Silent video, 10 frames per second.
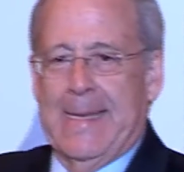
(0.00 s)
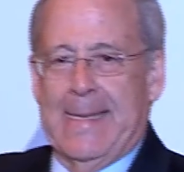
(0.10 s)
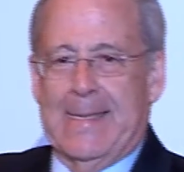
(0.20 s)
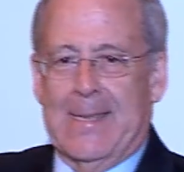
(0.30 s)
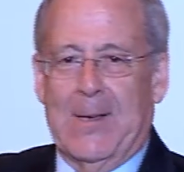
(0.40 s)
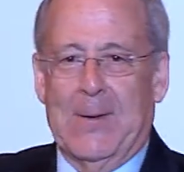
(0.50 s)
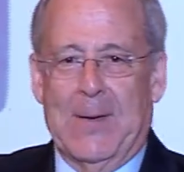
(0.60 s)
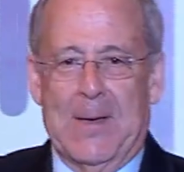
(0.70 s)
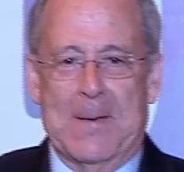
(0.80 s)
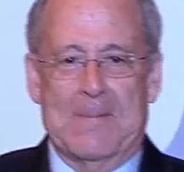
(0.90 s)
So
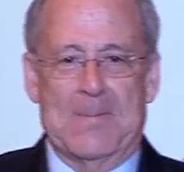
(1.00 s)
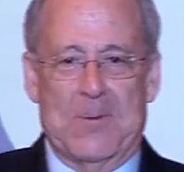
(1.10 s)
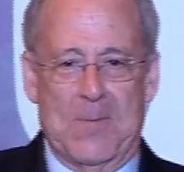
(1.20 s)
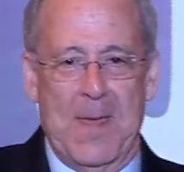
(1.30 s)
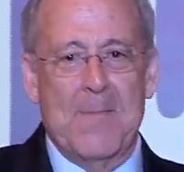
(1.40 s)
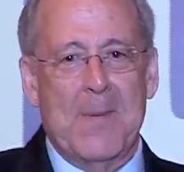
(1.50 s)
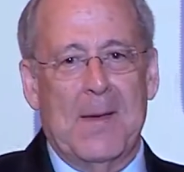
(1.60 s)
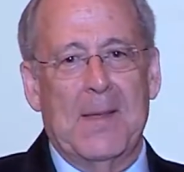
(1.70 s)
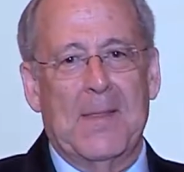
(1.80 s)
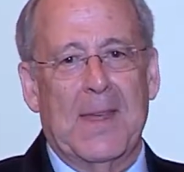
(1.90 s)
uh,
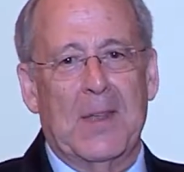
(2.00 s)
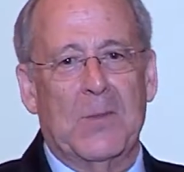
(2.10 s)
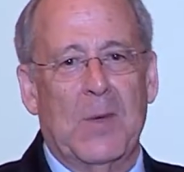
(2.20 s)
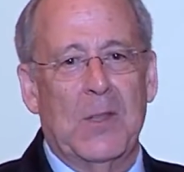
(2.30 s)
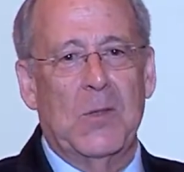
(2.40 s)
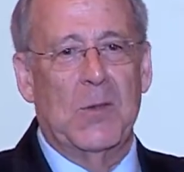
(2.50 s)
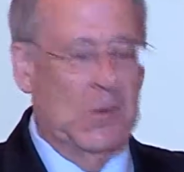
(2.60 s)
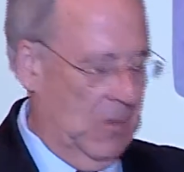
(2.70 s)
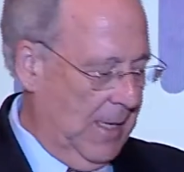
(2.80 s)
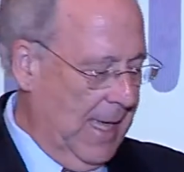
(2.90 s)
remember that when
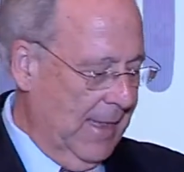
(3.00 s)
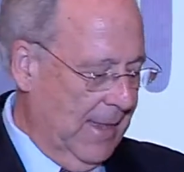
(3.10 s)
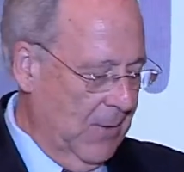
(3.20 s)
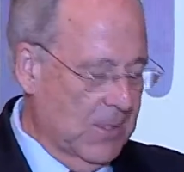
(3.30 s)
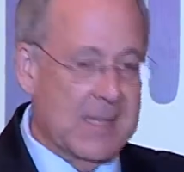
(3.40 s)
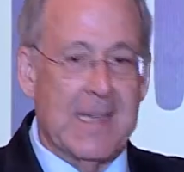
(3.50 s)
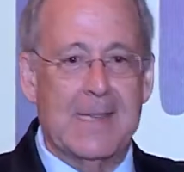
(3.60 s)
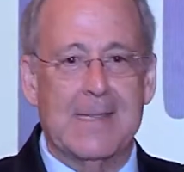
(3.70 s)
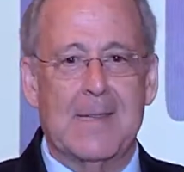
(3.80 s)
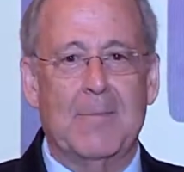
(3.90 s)
you get those
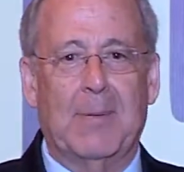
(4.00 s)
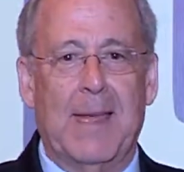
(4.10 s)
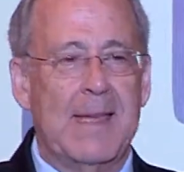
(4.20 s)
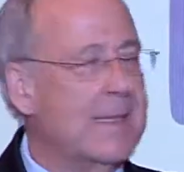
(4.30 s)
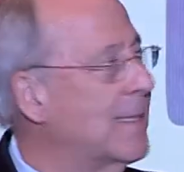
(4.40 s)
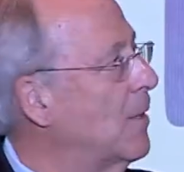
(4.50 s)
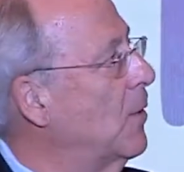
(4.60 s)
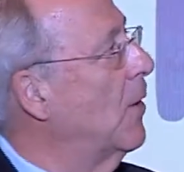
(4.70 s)
tests in place and you're